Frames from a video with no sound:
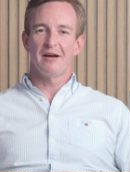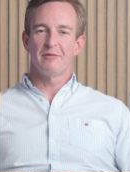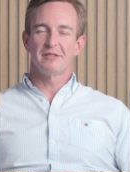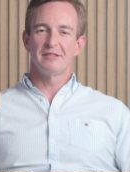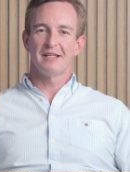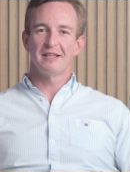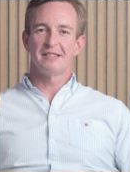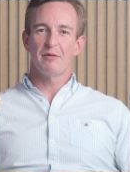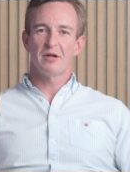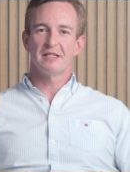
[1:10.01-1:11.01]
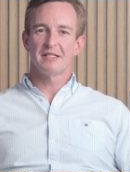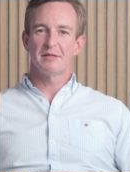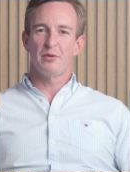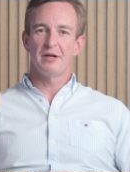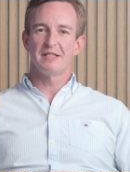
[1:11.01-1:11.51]
I was somewhat
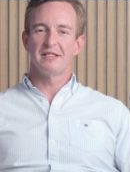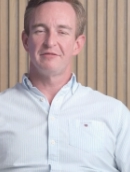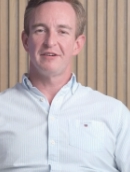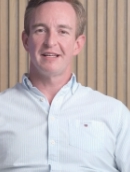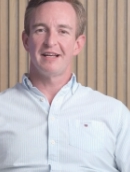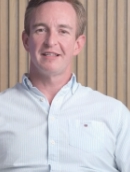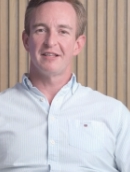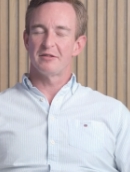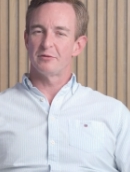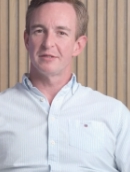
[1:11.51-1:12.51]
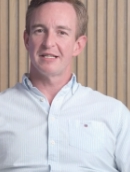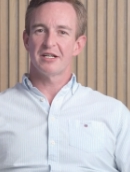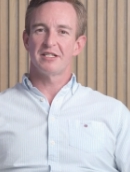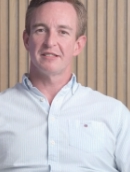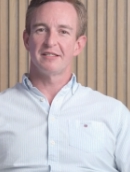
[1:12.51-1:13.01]
disappointed to find out that this was
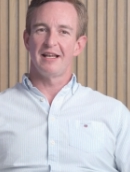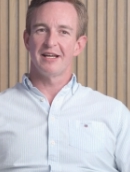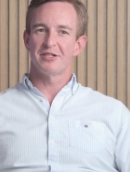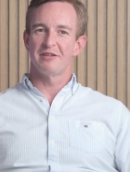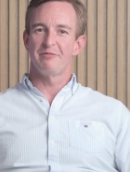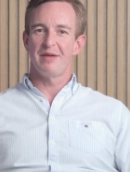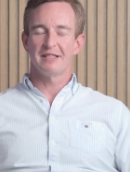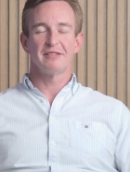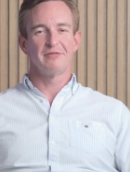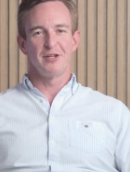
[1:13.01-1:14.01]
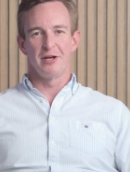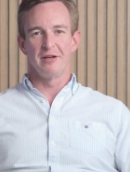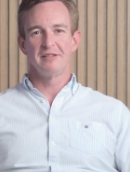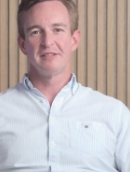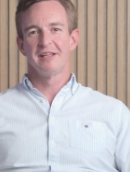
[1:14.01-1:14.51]
actually a selection of massive
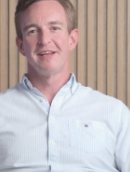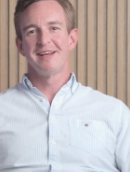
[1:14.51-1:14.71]
nerds